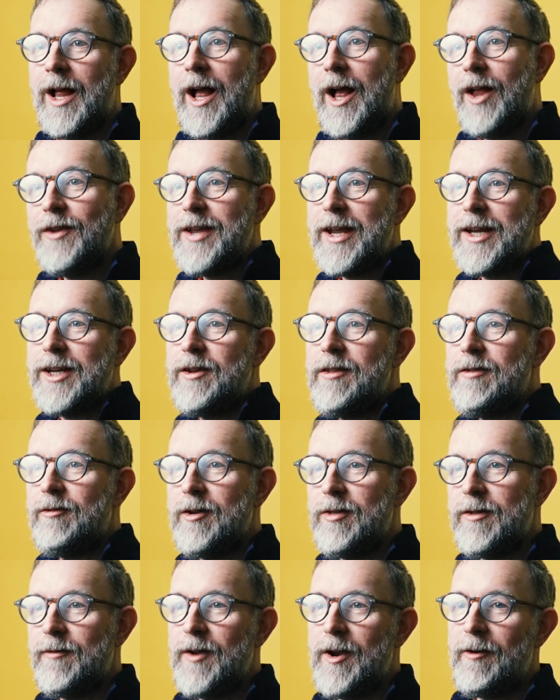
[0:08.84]
I'll take you
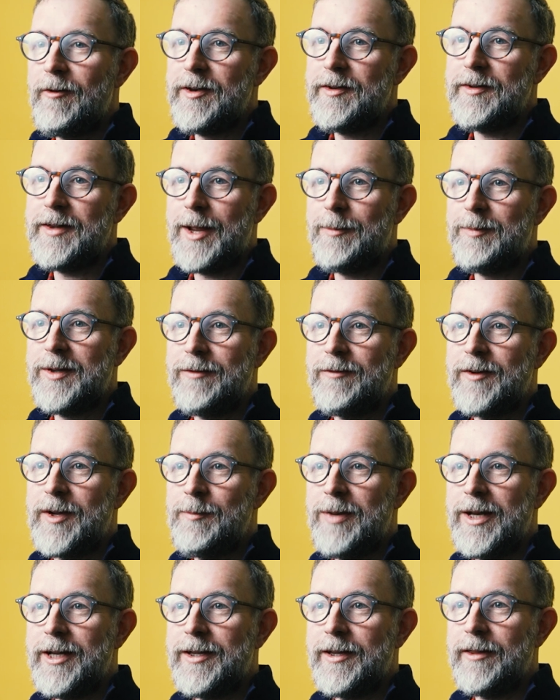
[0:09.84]
through the various steps of
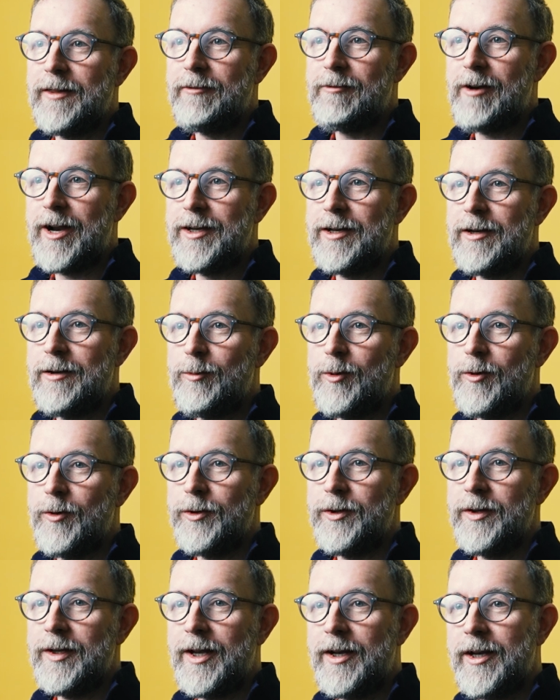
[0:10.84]
completing the graded
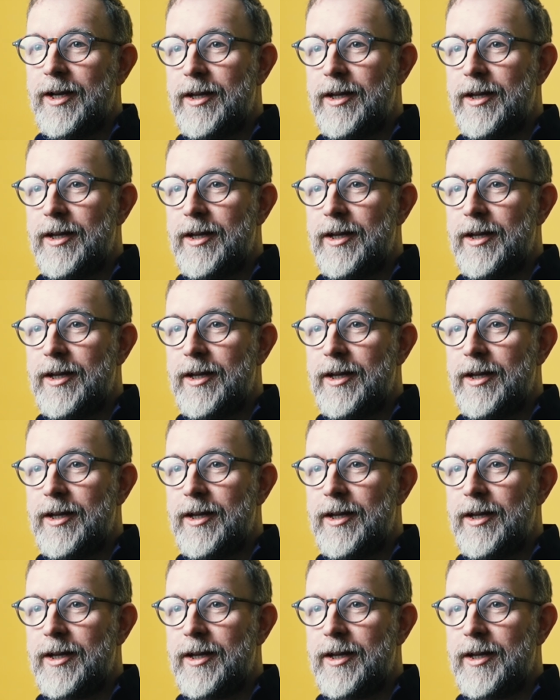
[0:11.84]
award and